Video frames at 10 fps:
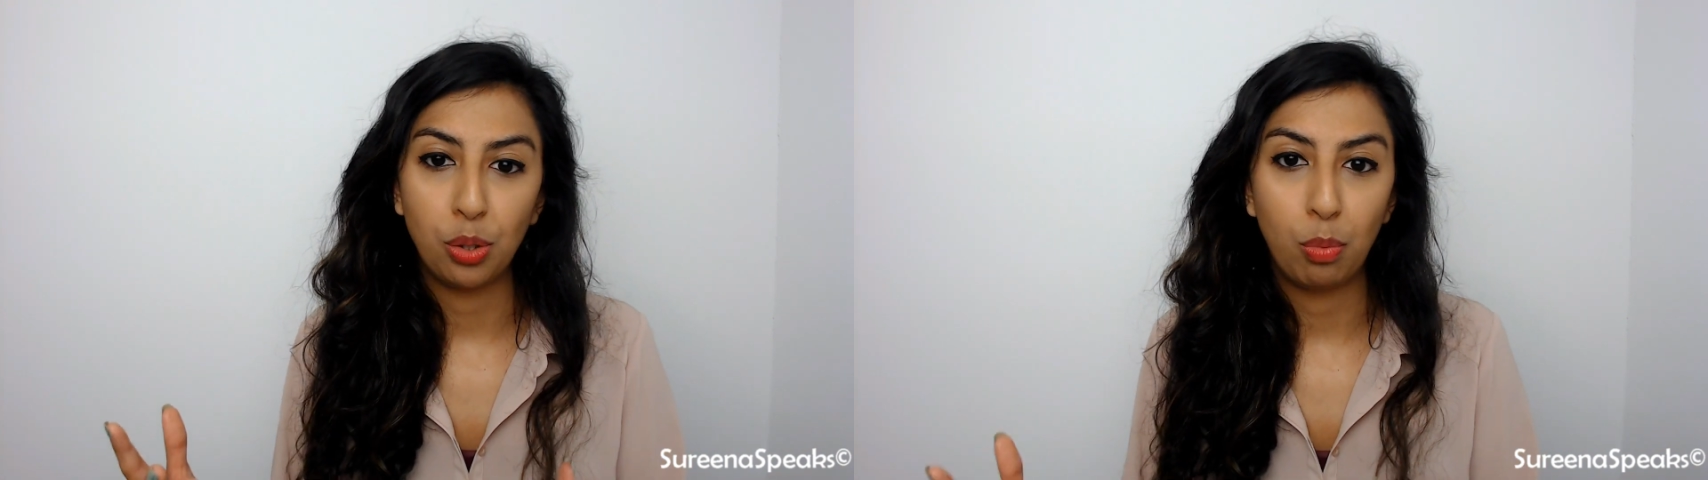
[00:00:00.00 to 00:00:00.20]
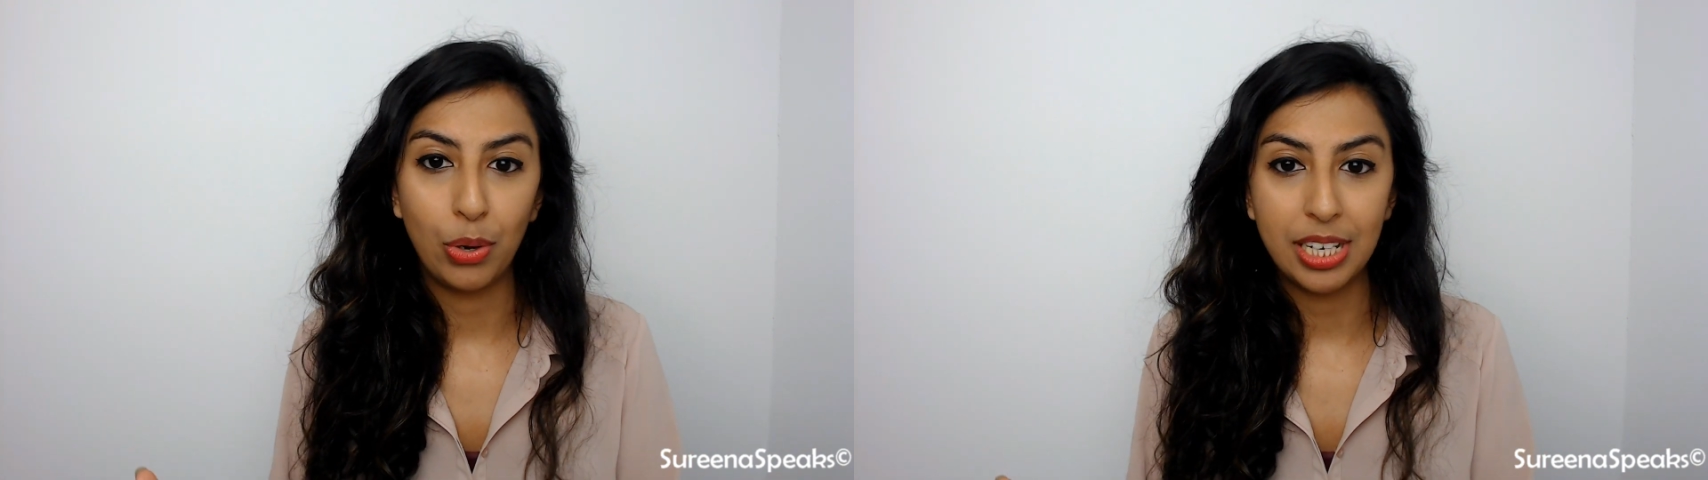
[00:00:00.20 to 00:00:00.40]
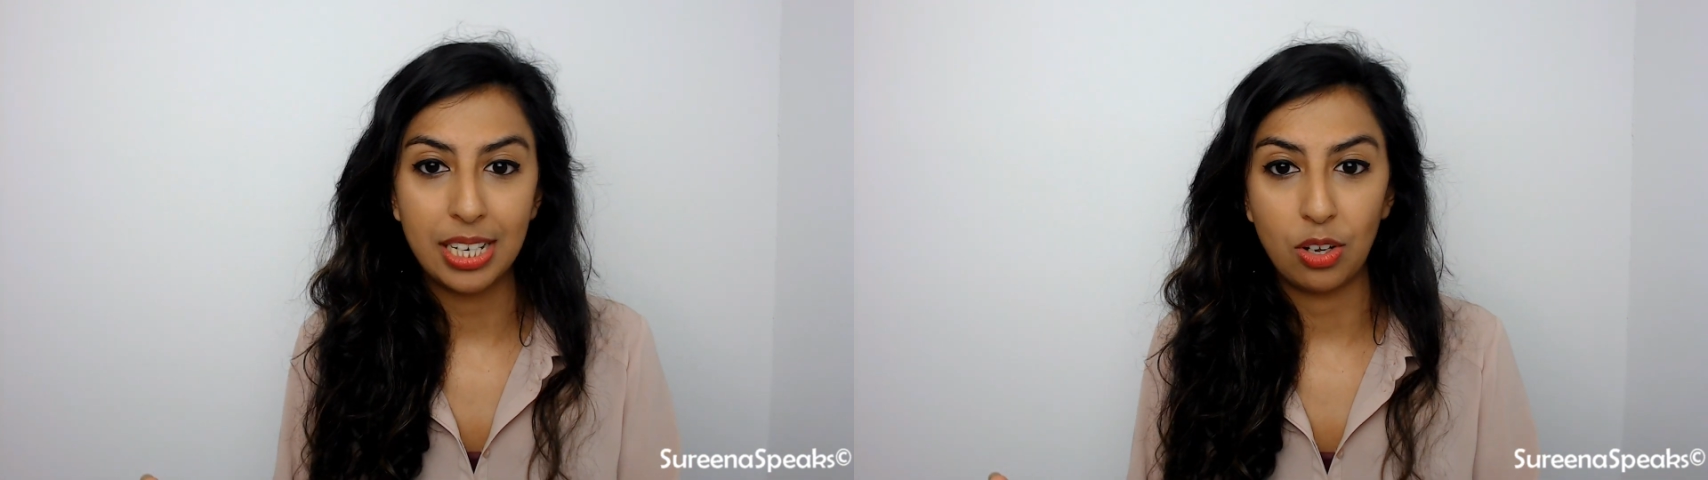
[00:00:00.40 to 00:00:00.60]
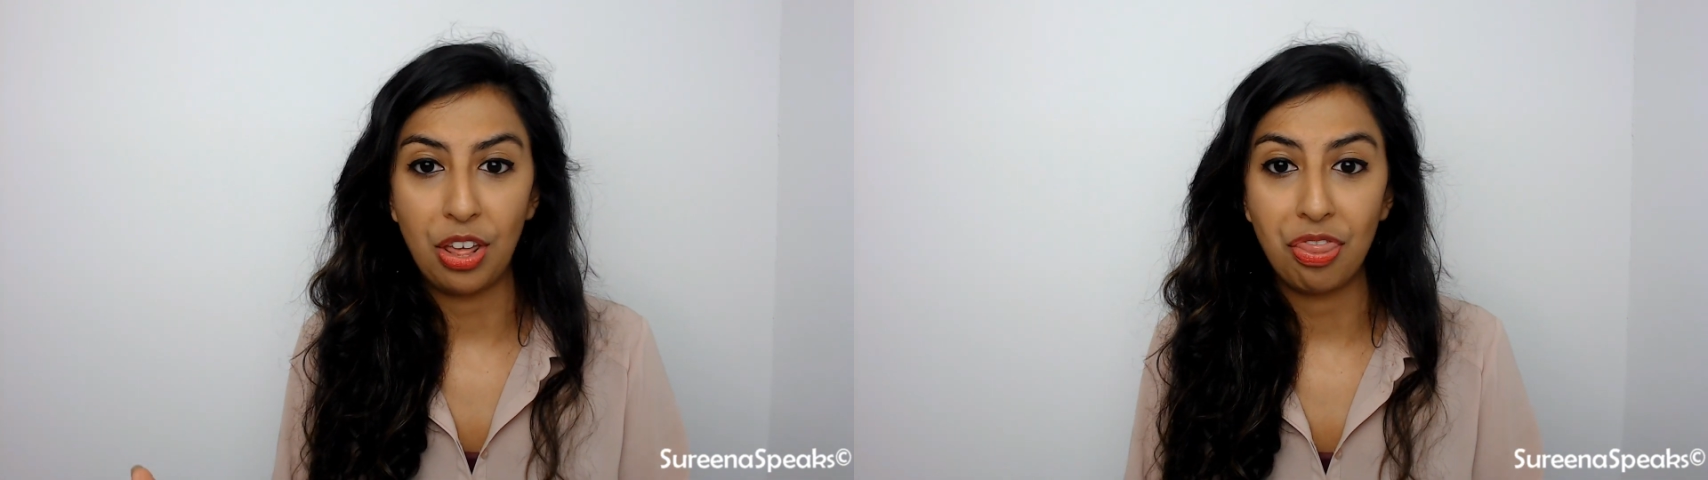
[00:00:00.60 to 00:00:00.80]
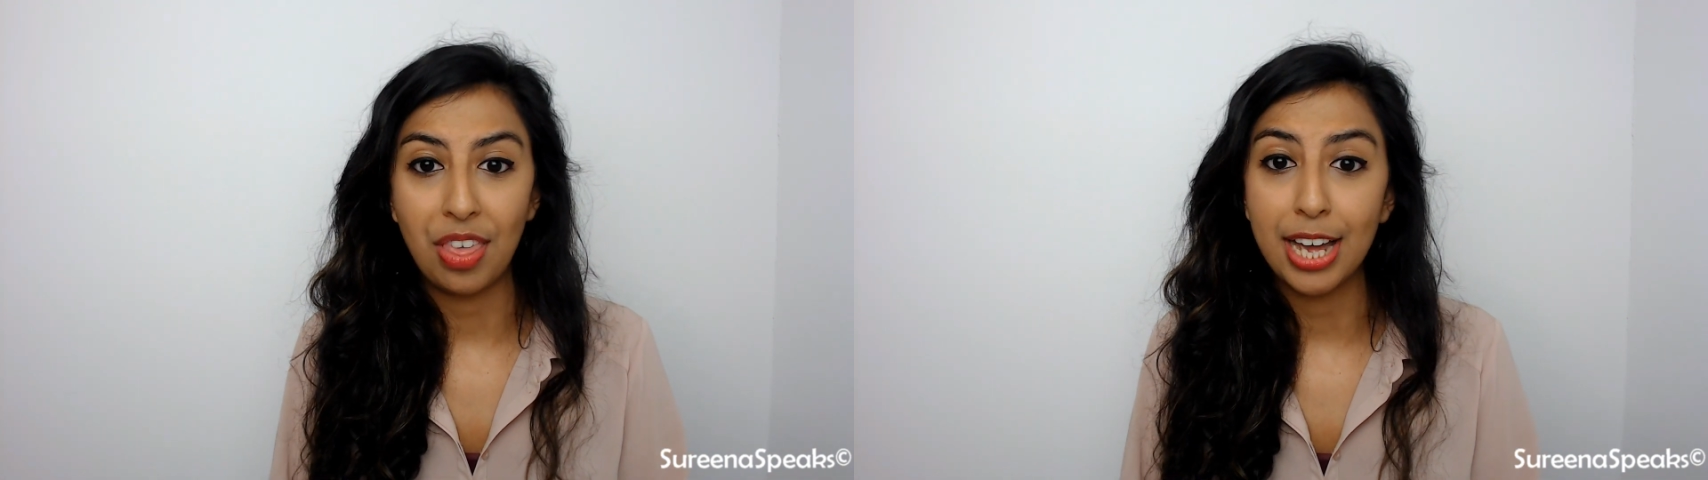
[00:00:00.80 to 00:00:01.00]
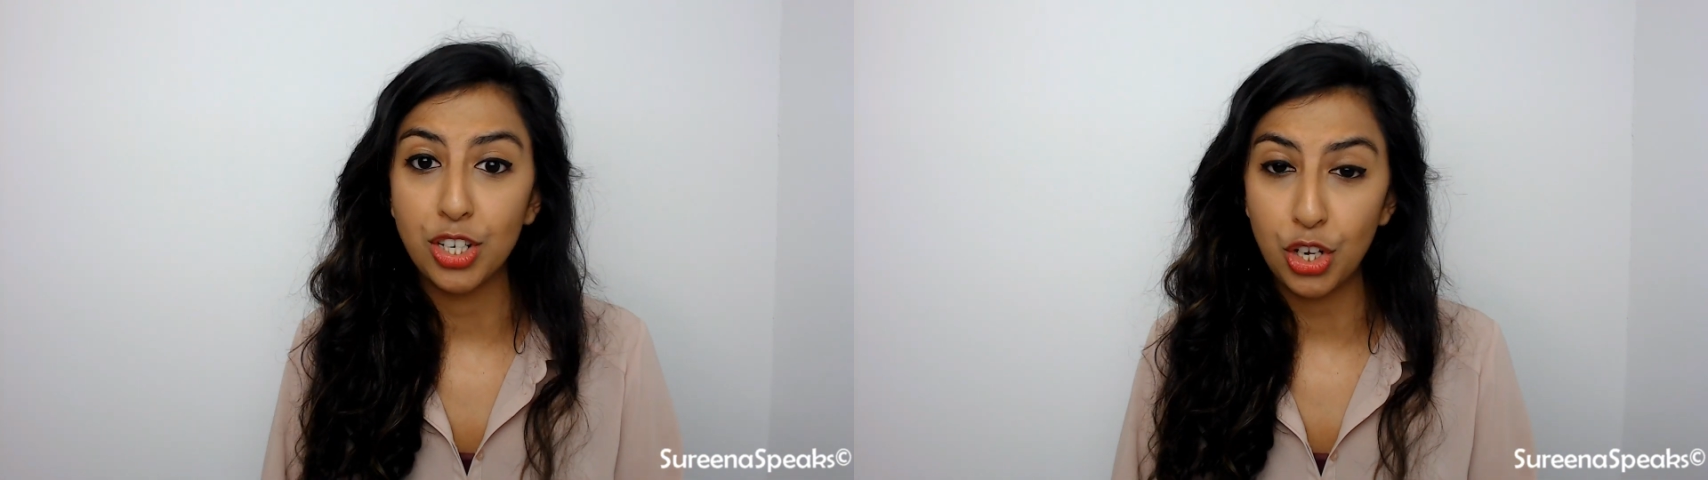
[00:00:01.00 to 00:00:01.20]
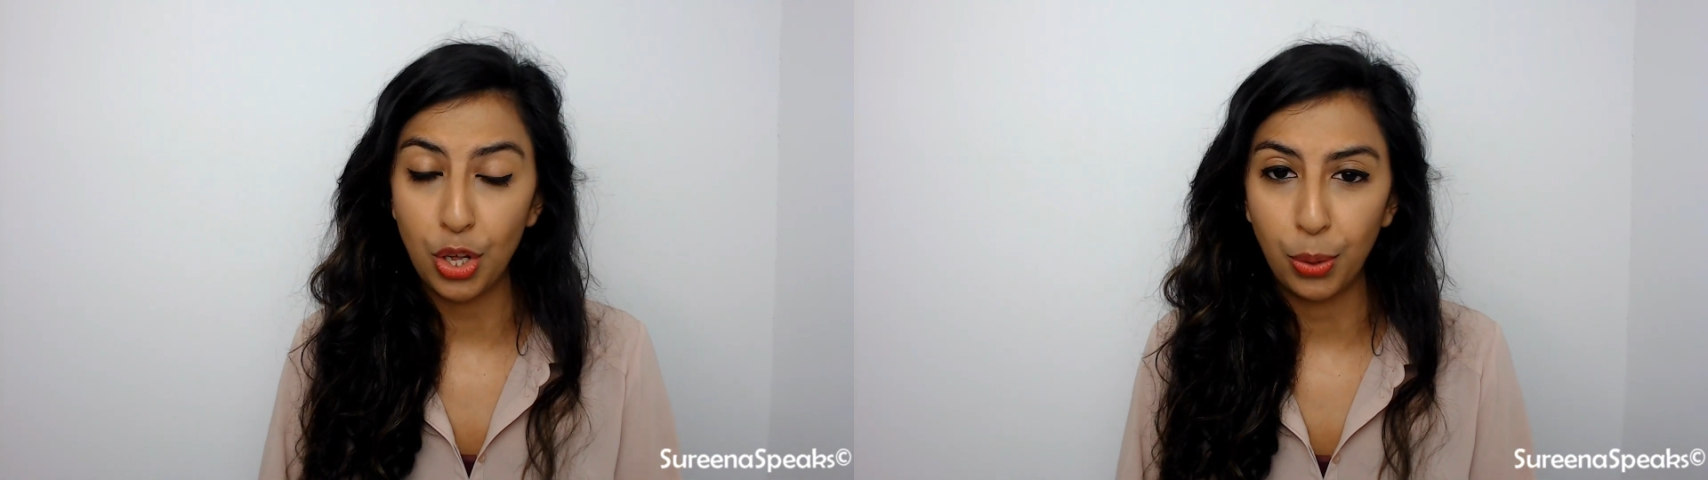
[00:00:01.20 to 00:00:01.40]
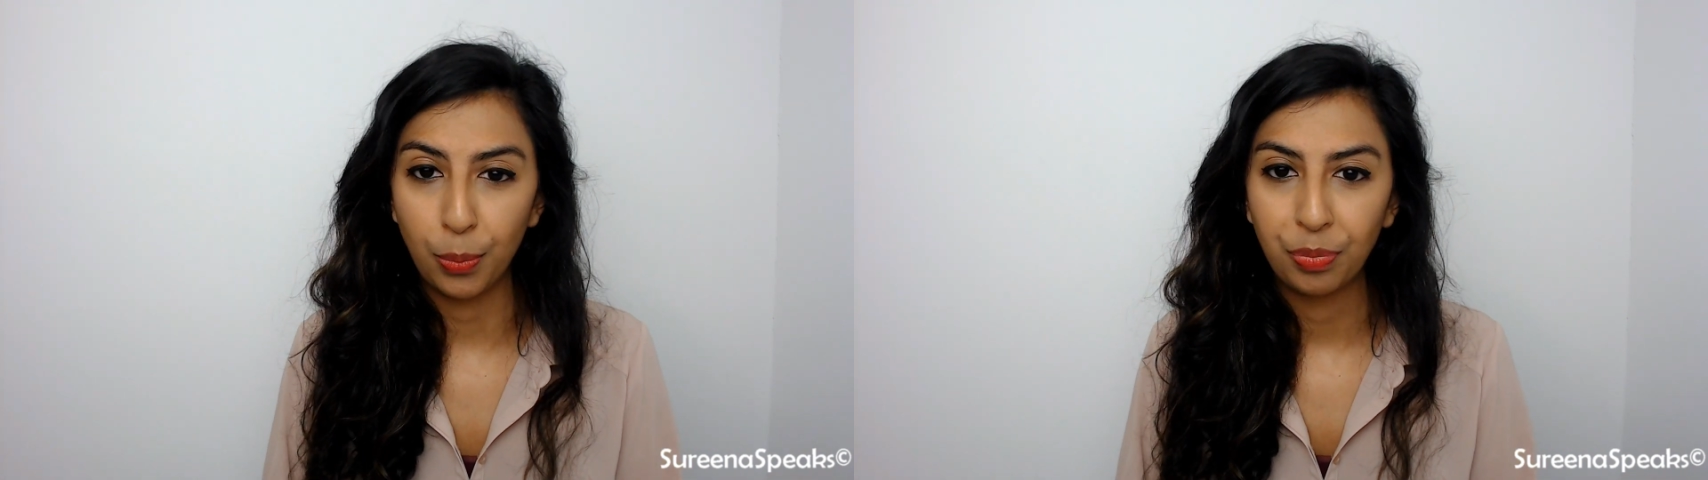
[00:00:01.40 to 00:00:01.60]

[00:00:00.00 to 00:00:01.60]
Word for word: pointers in there too.